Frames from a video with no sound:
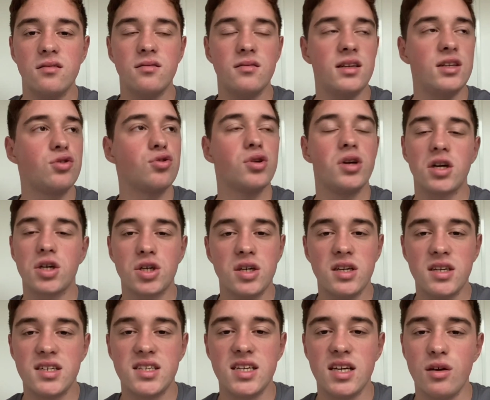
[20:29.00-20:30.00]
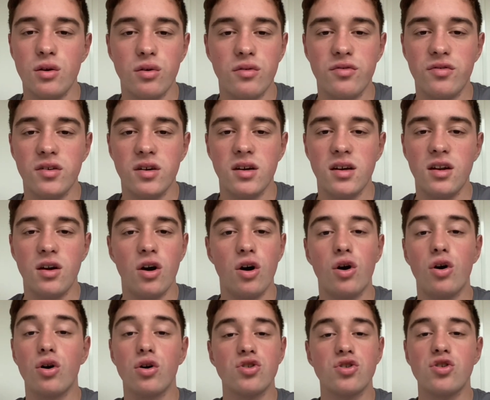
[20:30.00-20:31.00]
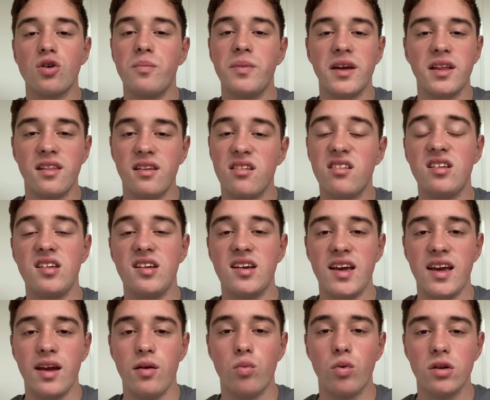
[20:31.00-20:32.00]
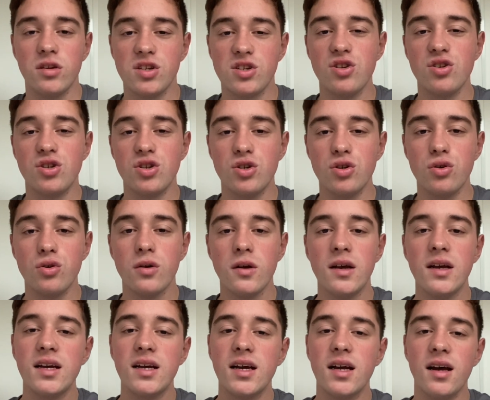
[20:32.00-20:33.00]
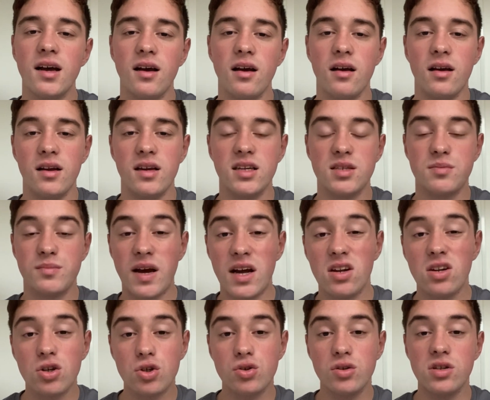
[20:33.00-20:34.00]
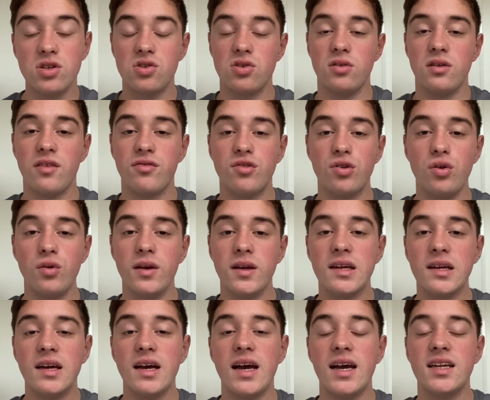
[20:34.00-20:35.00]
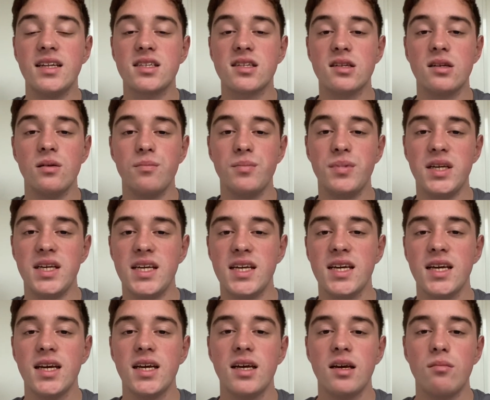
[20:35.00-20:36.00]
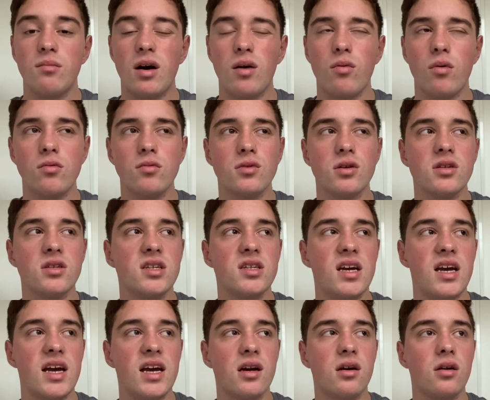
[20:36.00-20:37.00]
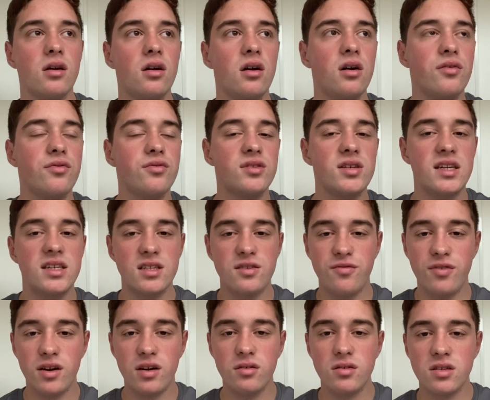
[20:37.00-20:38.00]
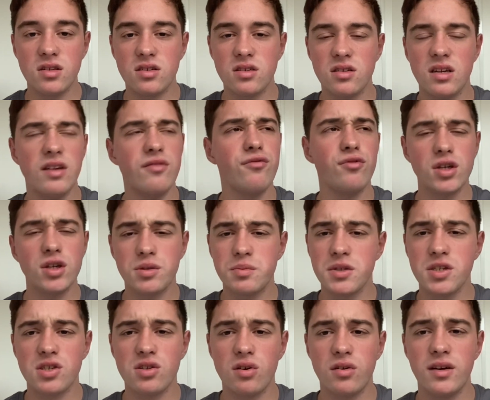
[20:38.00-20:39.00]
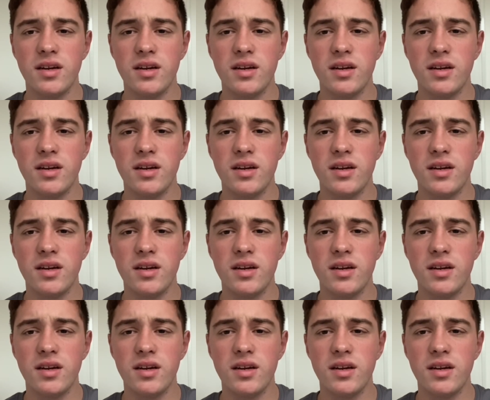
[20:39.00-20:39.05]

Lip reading: introduction, let's say, of a hot topic that CAA wants you to do. It's mandatory, so you have to do it, and it's going to be, my one was aircraft infringement,